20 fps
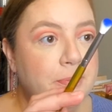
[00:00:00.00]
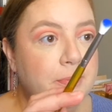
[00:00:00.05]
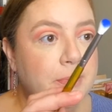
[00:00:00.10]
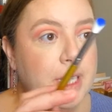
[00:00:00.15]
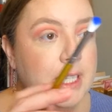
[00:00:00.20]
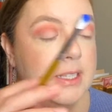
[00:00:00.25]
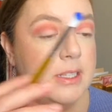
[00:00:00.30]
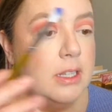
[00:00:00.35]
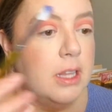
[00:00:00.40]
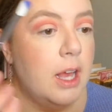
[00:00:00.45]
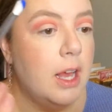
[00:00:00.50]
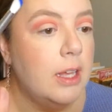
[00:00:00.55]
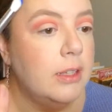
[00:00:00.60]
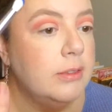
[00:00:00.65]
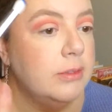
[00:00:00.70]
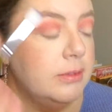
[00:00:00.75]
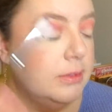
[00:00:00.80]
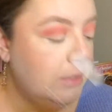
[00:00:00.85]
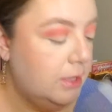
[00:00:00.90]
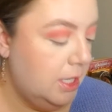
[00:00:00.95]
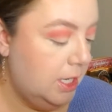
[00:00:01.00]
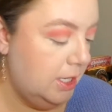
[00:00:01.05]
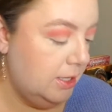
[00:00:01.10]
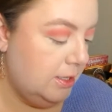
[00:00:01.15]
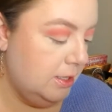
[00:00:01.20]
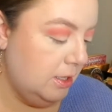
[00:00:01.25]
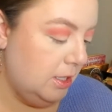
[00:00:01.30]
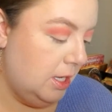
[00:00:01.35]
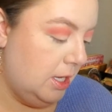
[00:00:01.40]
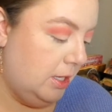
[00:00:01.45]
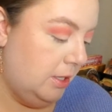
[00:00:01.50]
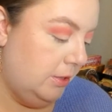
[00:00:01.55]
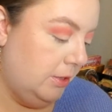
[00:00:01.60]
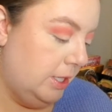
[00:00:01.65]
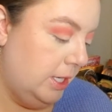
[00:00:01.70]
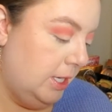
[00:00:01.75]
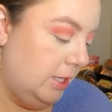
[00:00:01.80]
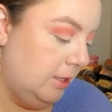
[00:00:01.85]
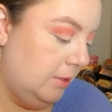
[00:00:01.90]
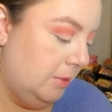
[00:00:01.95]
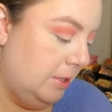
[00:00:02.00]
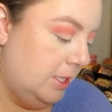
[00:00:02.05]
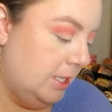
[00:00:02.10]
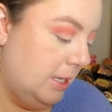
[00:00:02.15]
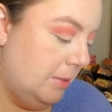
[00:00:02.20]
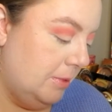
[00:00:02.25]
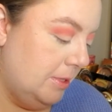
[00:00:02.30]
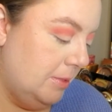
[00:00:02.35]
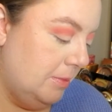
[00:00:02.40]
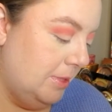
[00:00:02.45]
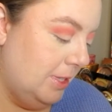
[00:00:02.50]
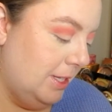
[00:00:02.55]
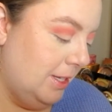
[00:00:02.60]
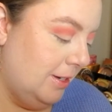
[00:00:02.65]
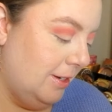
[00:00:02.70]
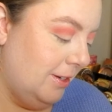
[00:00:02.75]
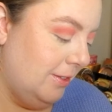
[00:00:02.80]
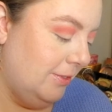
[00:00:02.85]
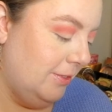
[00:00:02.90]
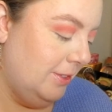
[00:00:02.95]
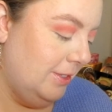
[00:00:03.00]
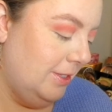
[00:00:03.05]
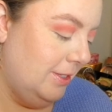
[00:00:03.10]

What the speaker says: That's a lot. That's a lot. Okay, let me tap some of that off.